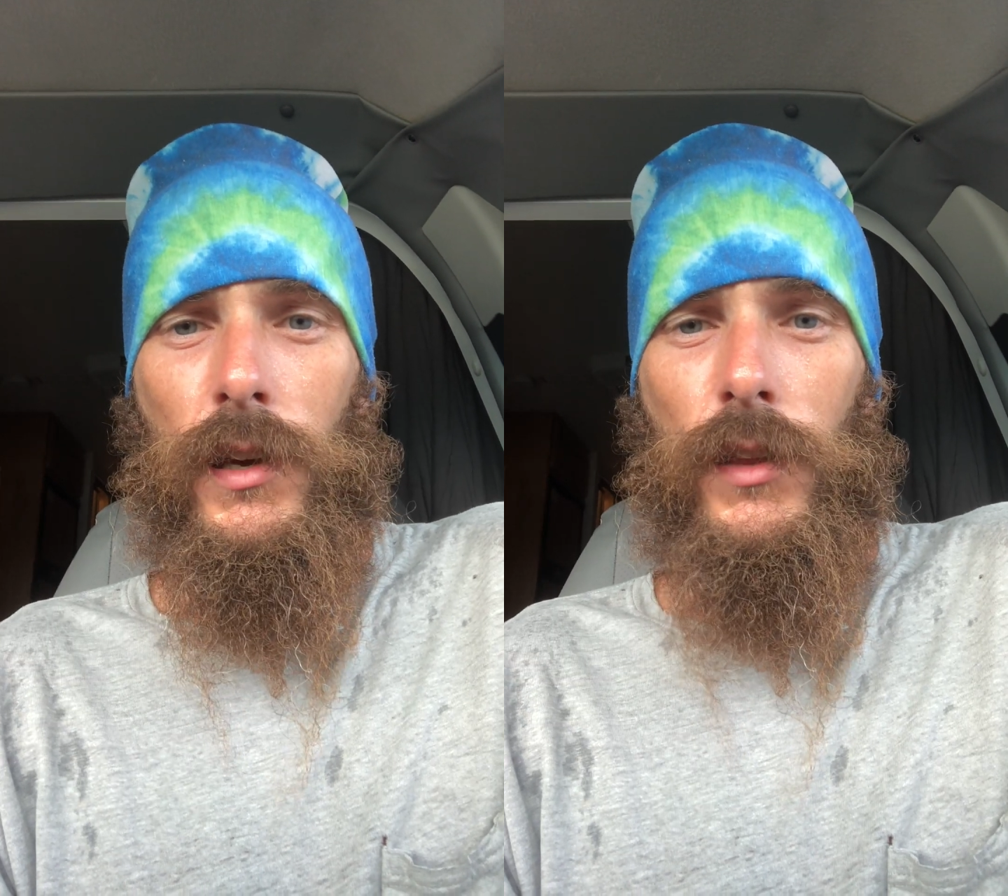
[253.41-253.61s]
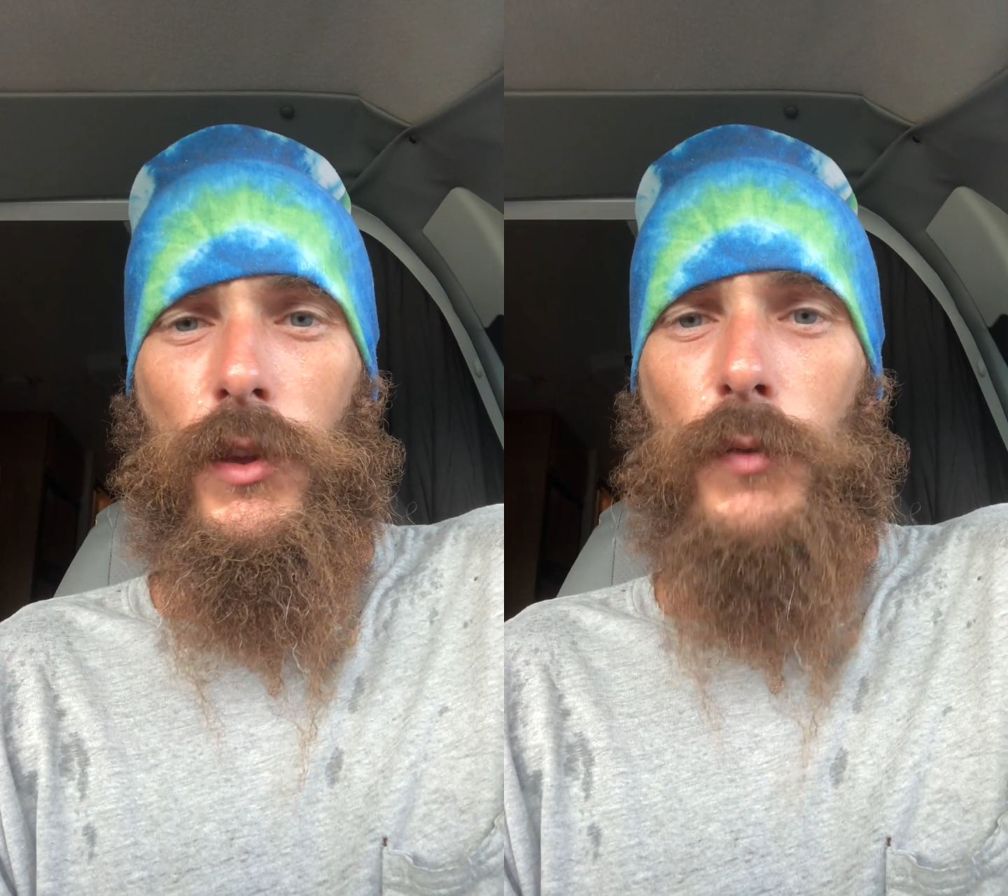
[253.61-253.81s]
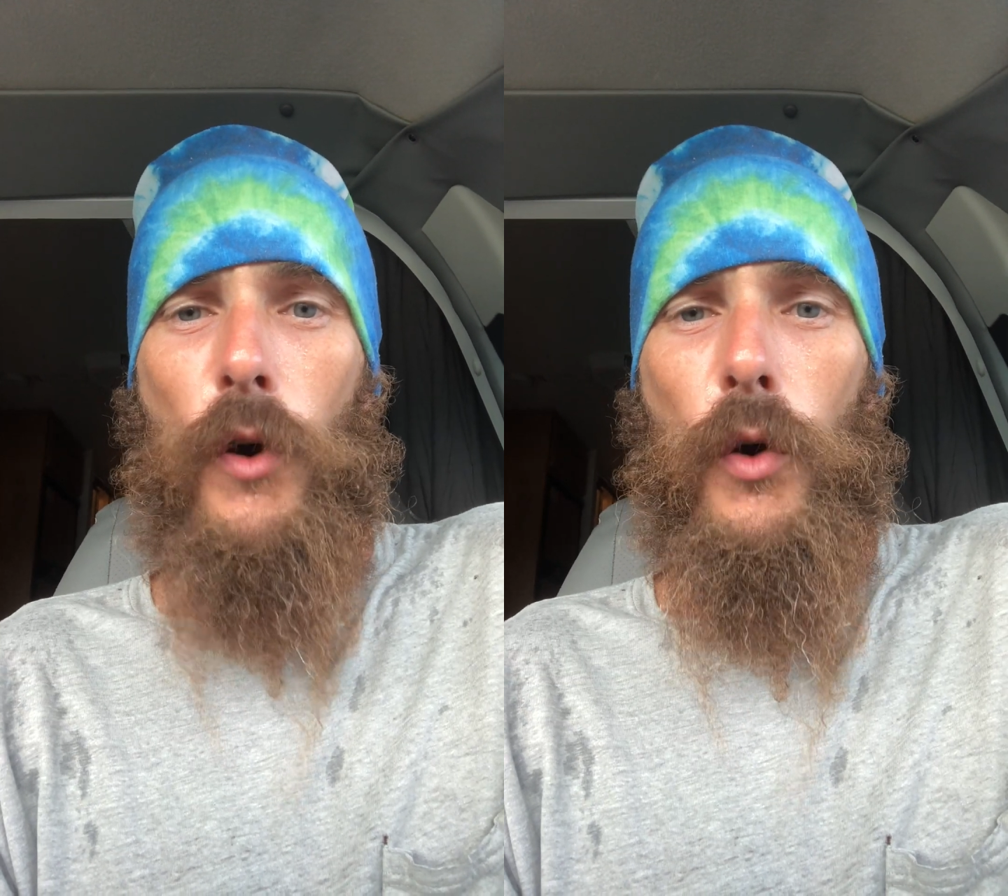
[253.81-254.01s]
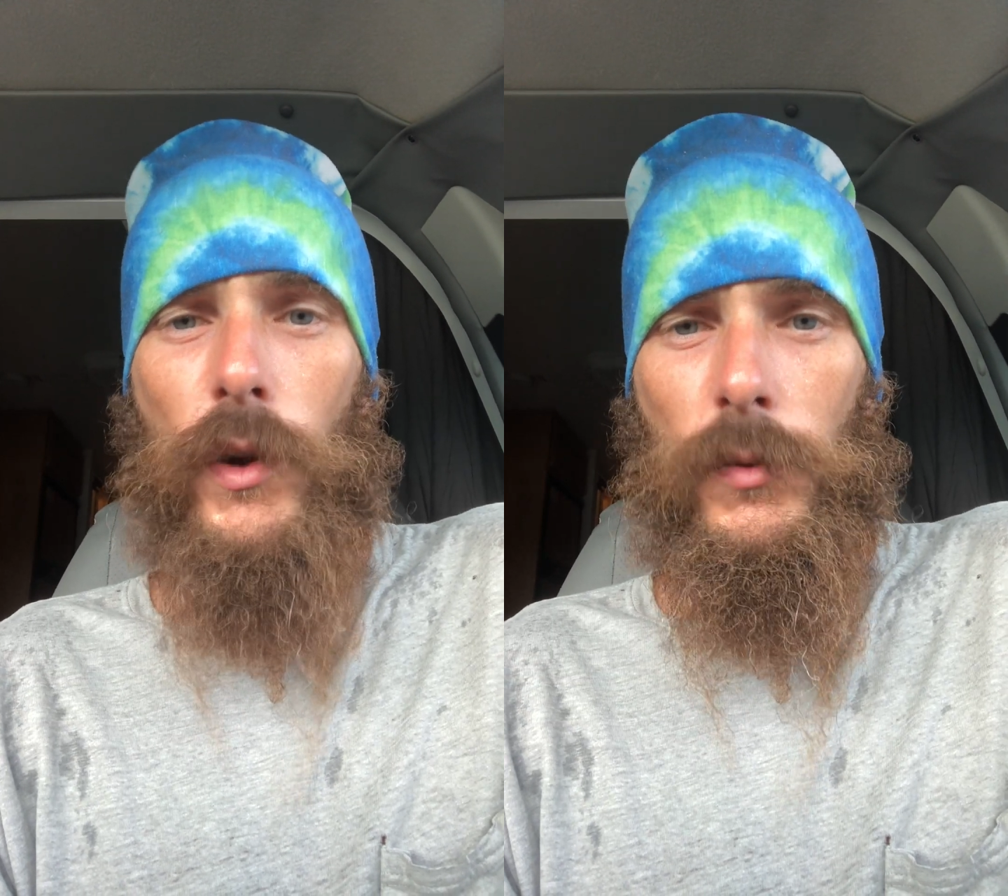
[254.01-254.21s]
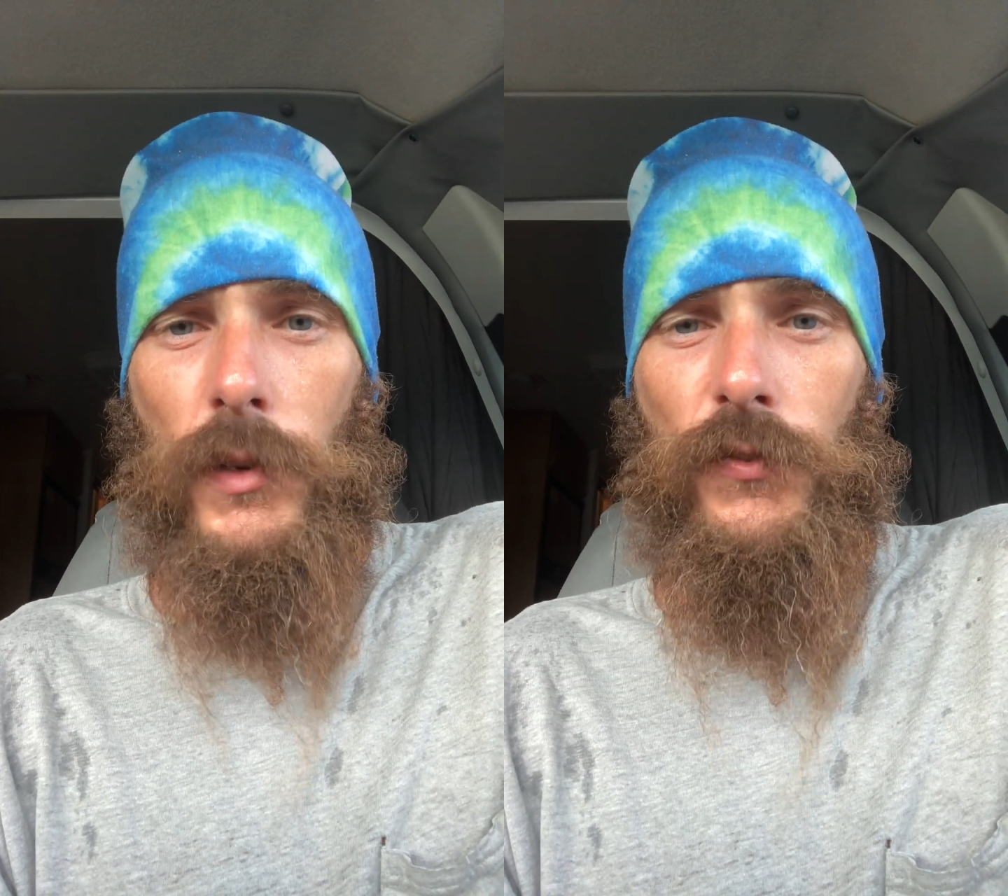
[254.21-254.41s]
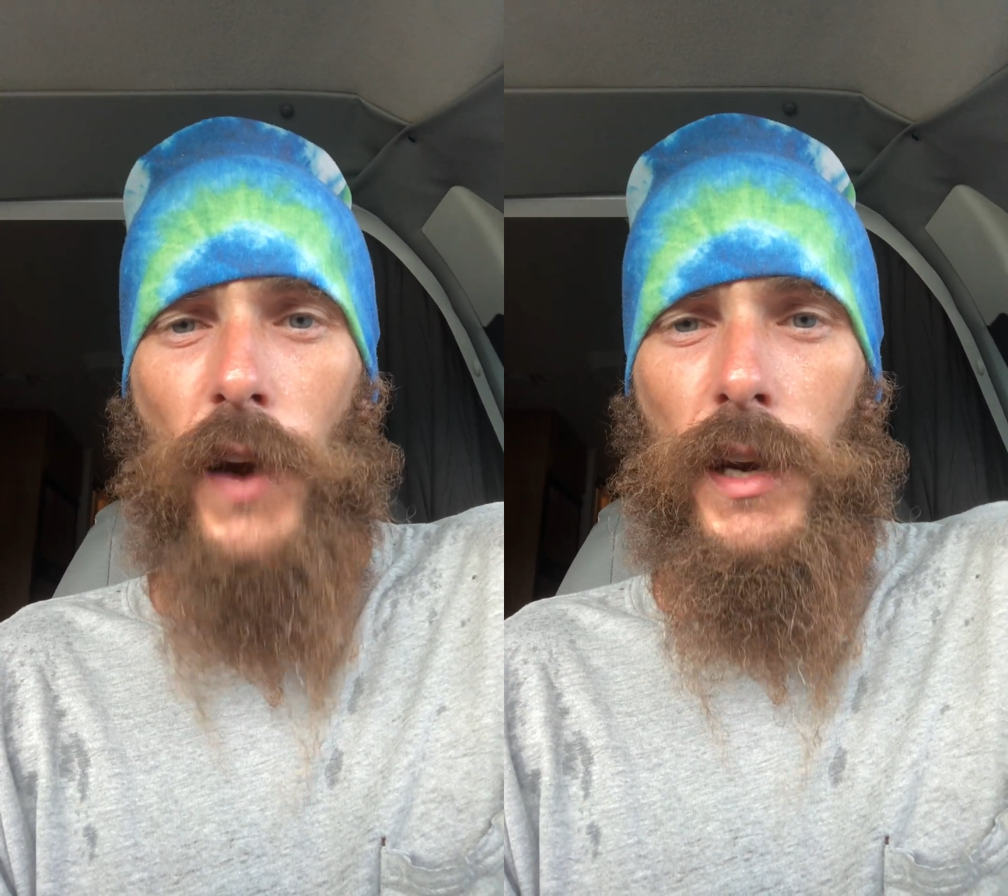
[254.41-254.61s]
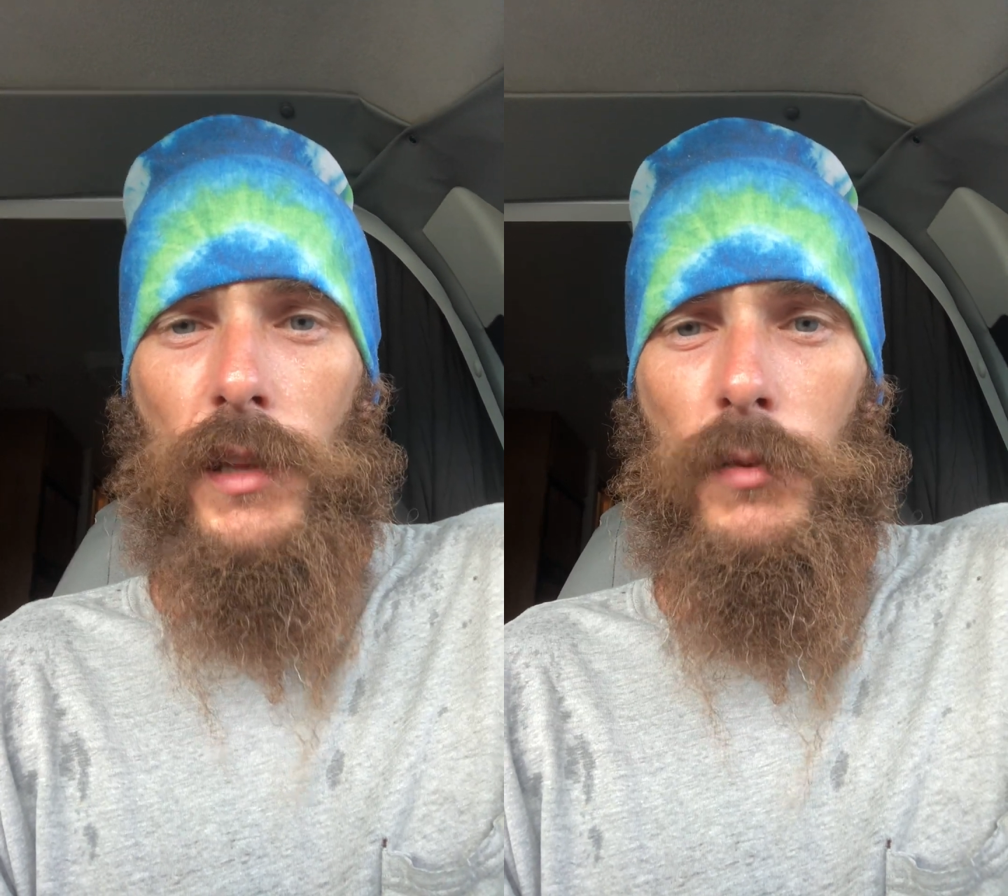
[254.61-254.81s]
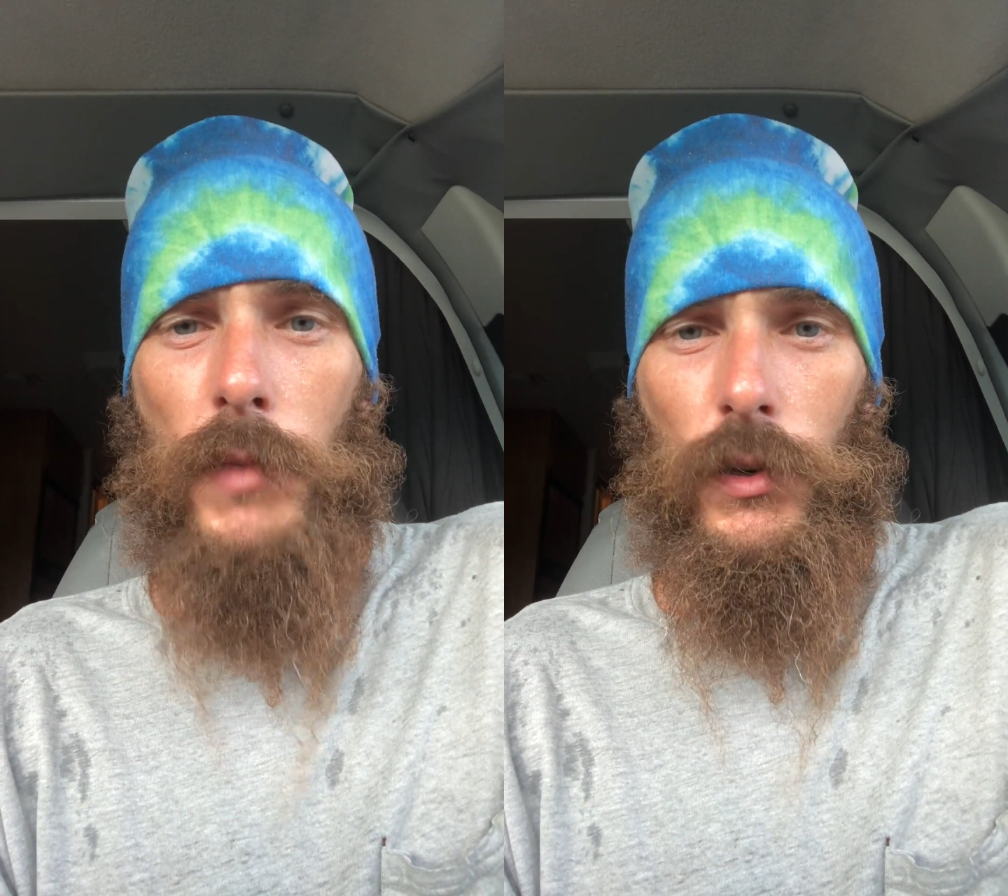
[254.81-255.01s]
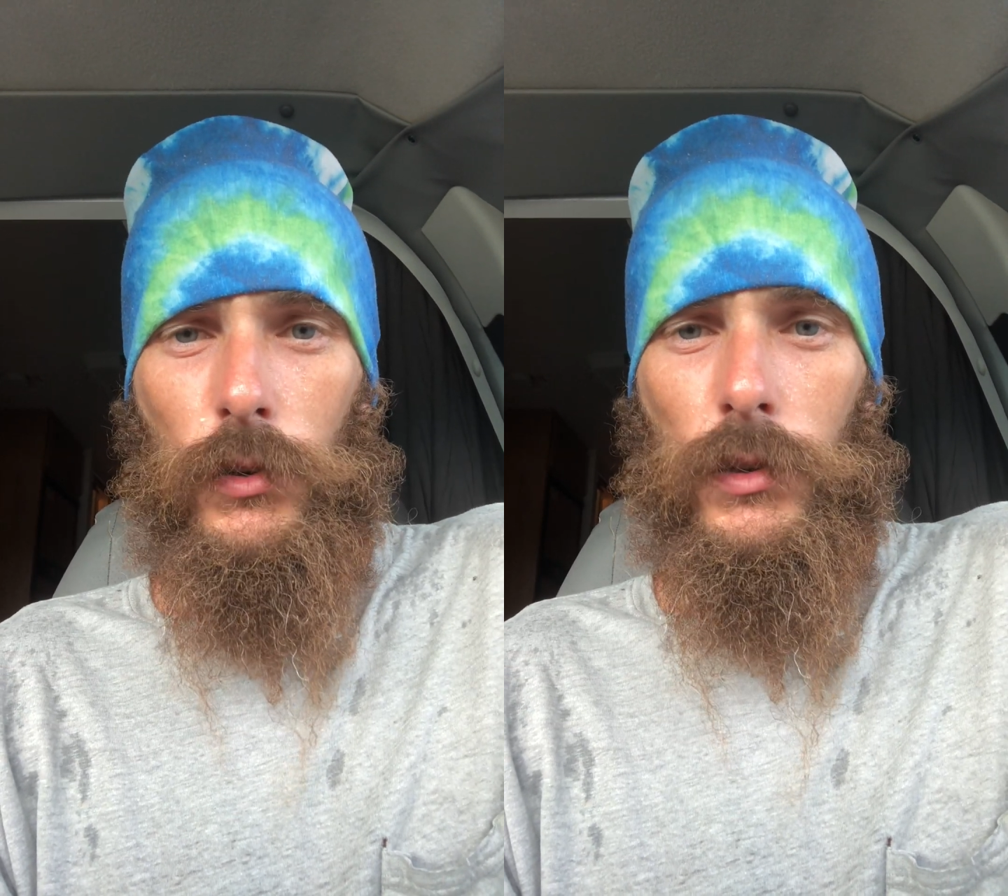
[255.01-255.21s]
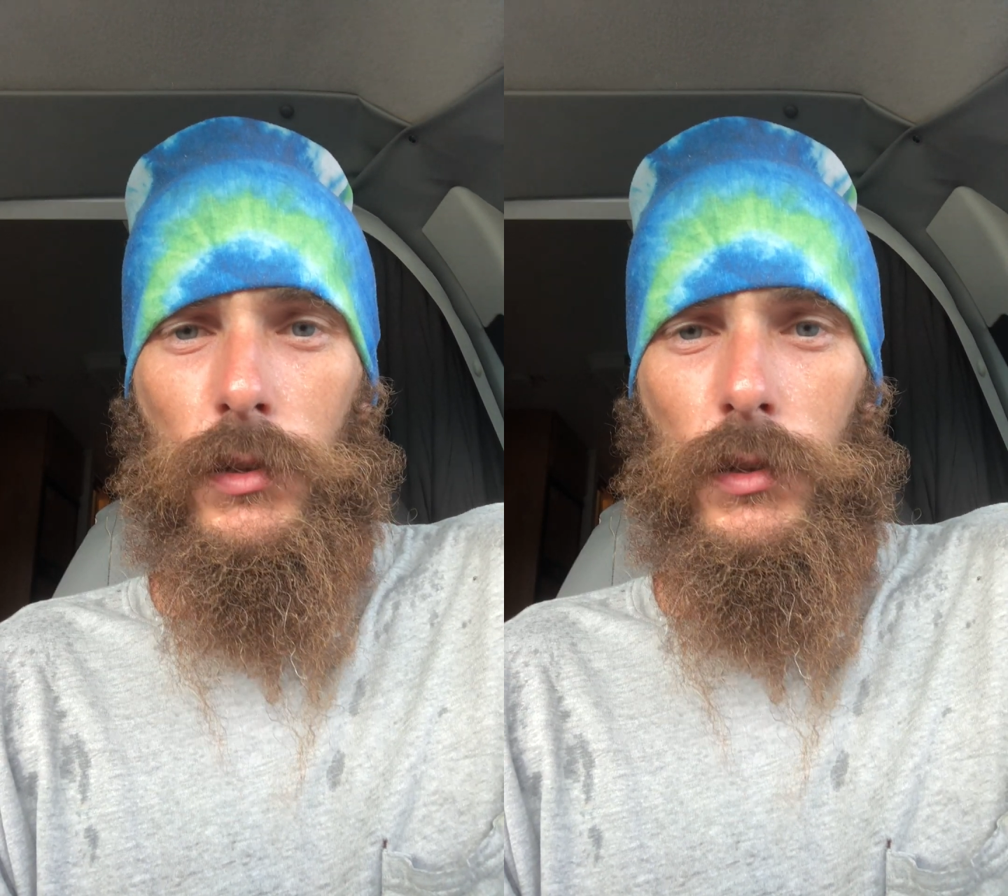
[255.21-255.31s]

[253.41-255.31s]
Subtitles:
They've always been fighting the middle.